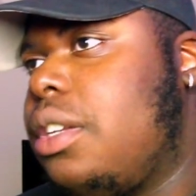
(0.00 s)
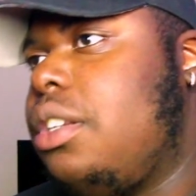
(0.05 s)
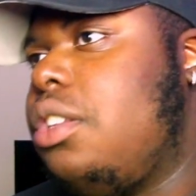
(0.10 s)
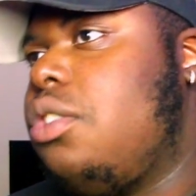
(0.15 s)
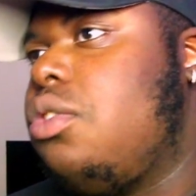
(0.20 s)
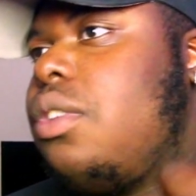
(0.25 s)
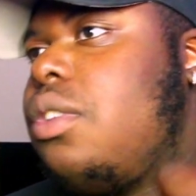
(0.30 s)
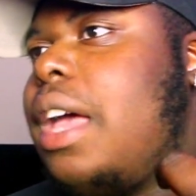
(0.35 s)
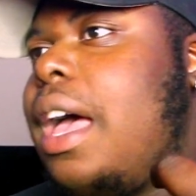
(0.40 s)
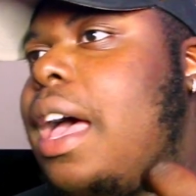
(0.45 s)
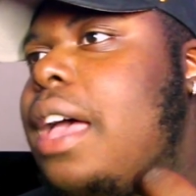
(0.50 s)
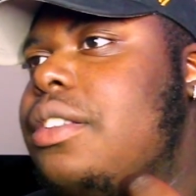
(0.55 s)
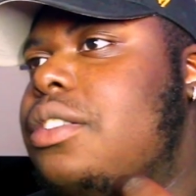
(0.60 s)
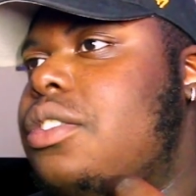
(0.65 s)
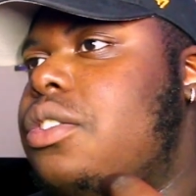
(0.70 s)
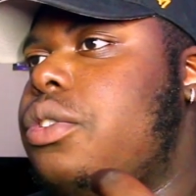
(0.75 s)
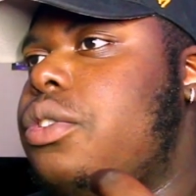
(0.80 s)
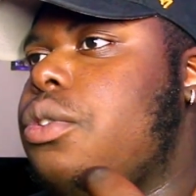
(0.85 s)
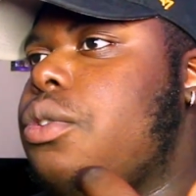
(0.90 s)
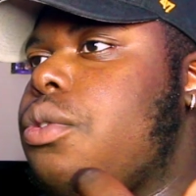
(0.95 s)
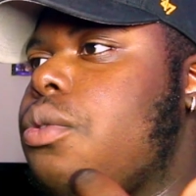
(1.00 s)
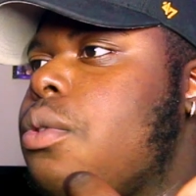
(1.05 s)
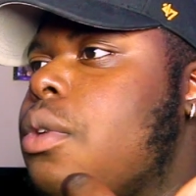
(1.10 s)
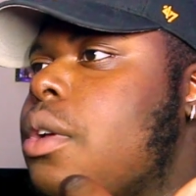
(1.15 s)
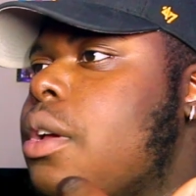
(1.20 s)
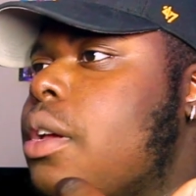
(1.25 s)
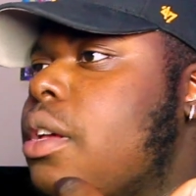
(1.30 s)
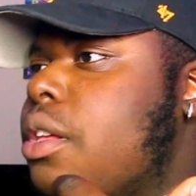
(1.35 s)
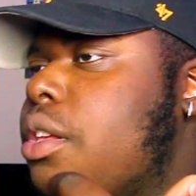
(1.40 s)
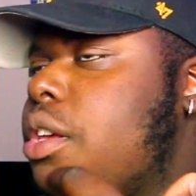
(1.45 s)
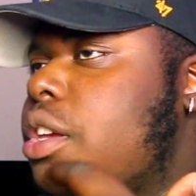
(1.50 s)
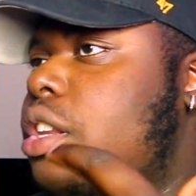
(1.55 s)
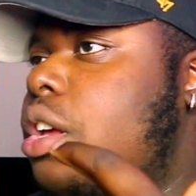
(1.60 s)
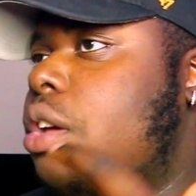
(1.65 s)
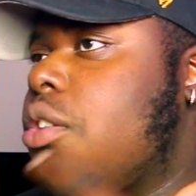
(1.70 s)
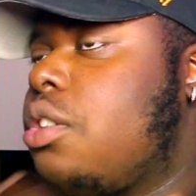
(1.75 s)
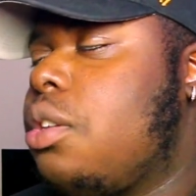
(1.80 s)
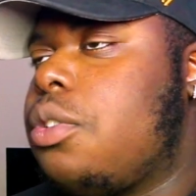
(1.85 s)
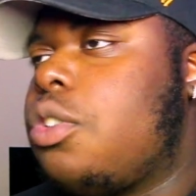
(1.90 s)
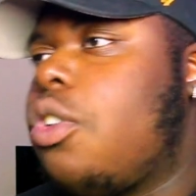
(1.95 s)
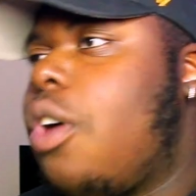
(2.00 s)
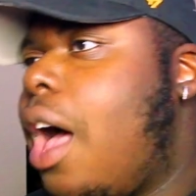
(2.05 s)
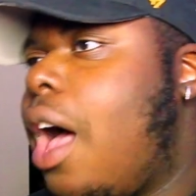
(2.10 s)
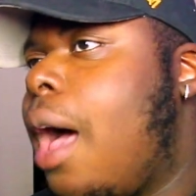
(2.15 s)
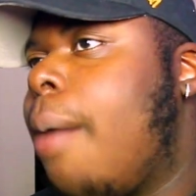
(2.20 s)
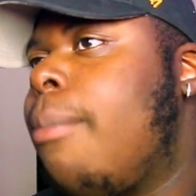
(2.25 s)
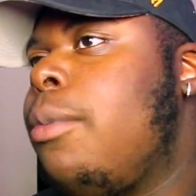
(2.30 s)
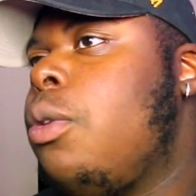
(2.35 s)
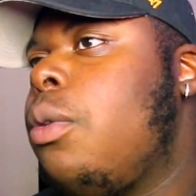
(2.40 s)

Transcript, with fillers: I need you guys to, you know, subscribe.